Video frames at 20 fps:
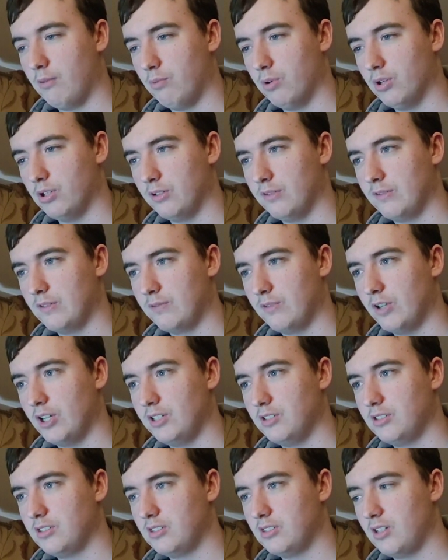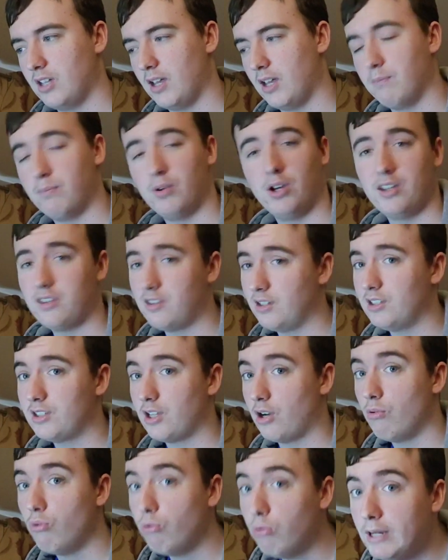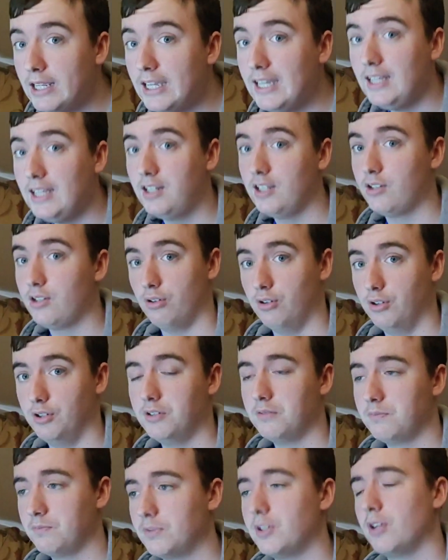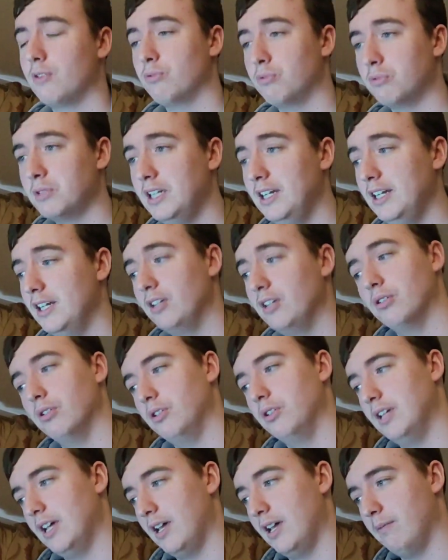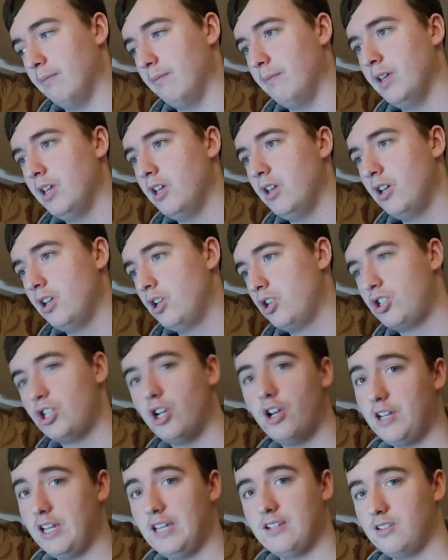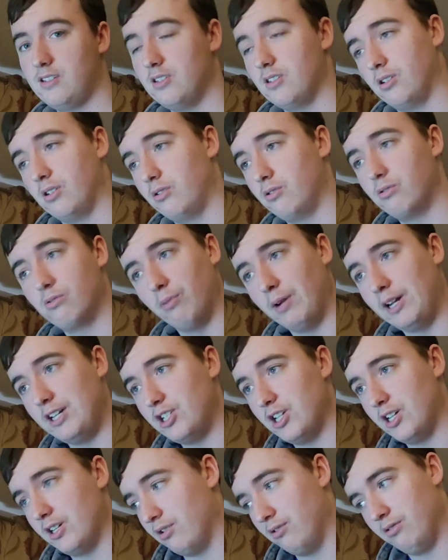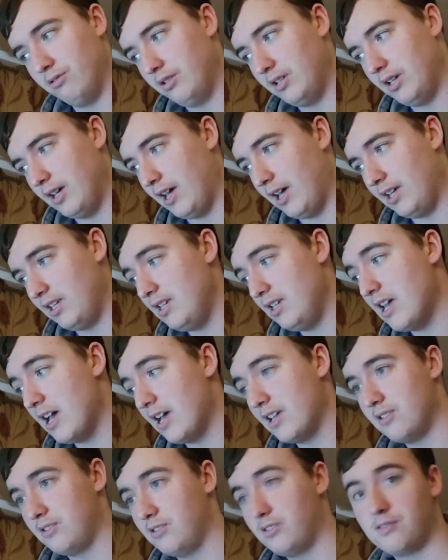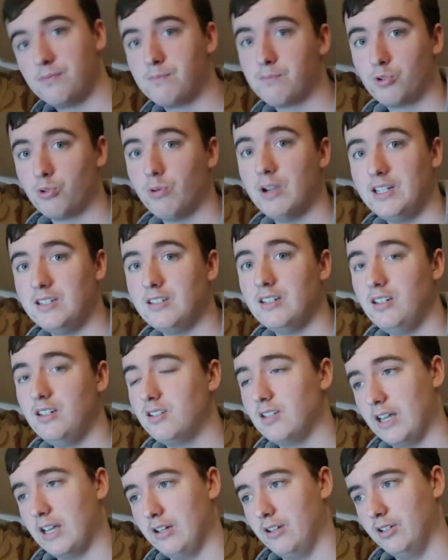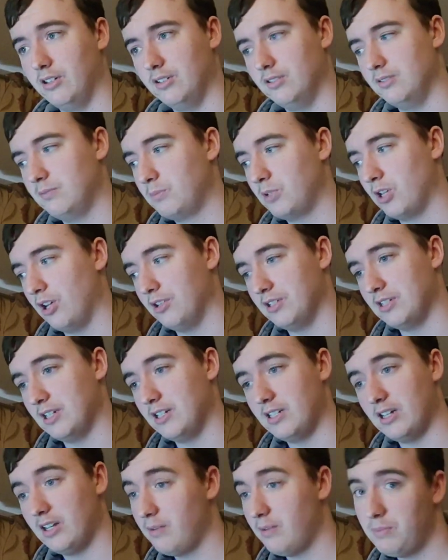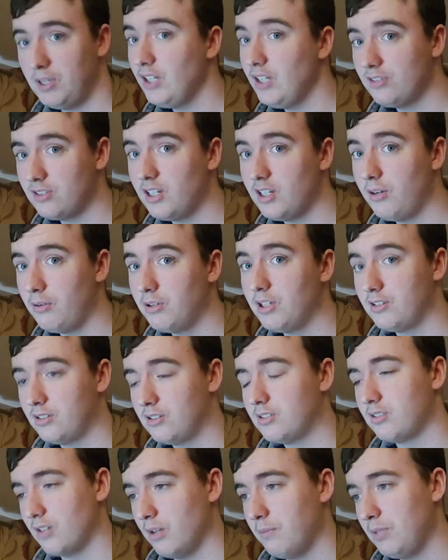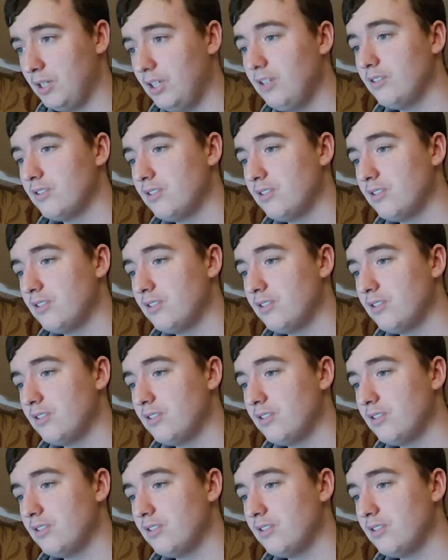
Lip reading: word of advice. But I think they're really good. They're really good. Sean S is a great channel. He has great detail in his content, and I'm being serious. I